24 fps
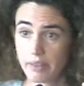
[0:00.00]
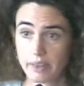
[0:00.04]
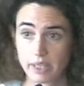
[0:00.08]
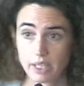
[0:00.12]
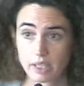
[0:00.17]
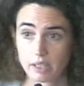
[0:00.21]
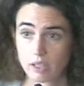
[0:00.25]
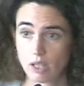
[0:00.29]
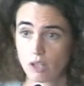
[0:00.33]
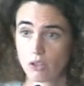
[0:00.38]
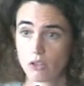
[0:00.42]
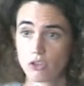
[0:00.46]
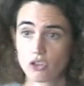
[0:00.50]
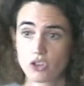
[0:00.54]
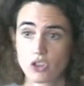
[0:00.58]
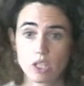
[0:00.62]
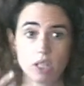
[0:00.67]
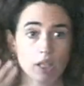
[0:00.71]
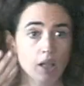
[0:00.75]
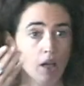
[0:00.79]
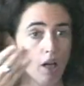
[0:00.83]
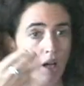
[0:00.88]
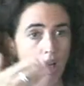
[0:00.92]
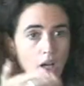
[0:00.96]

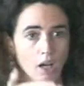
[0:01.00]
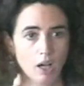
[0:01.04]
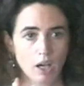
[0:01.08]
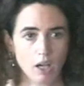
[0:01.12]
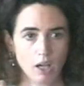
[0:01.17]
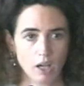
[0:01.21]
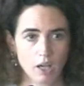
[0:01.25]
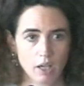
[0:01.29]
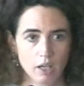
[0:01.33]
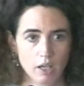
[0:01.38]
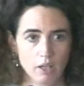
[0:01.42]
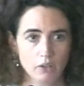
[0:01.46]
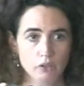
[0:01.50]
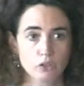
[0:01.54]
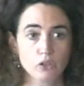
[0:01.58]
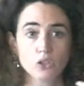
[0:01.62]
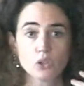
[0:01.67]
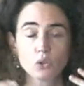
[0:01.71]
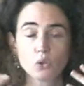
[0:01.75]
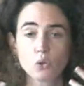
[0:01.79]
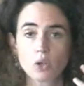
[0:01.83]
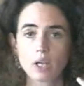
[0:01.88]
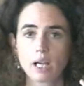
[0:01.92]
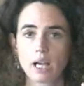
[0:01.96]
technology,
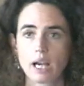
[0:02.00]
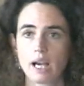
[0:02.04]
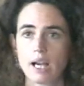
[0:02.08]
new